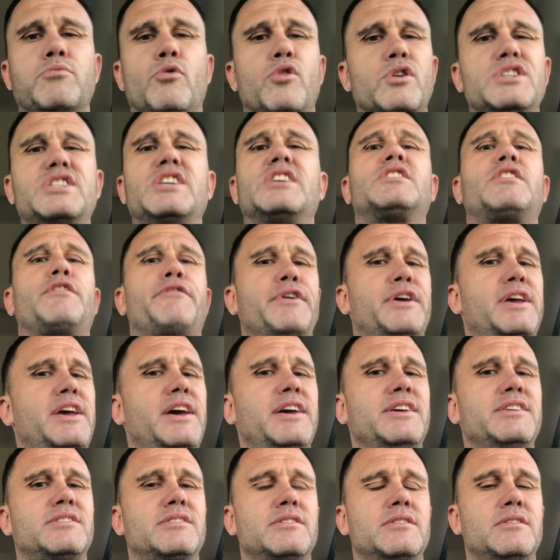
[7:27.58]
more
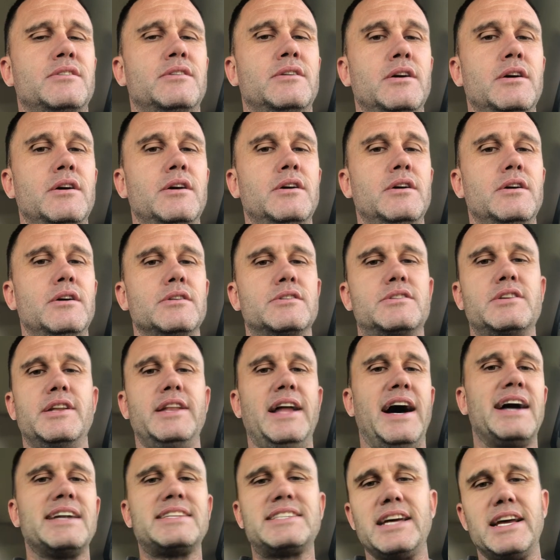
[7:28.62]
justification to
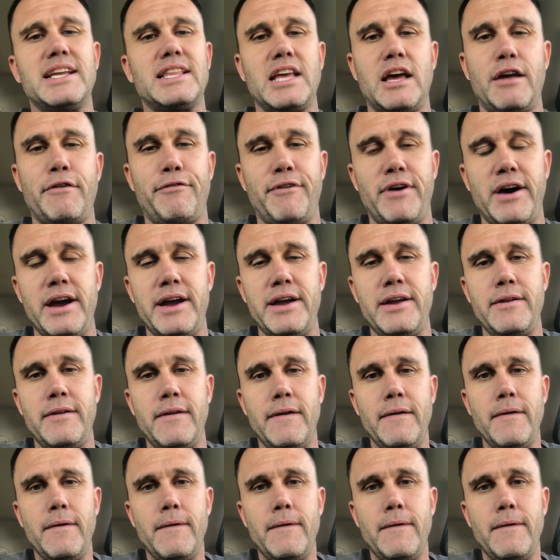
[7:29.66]
not take that fight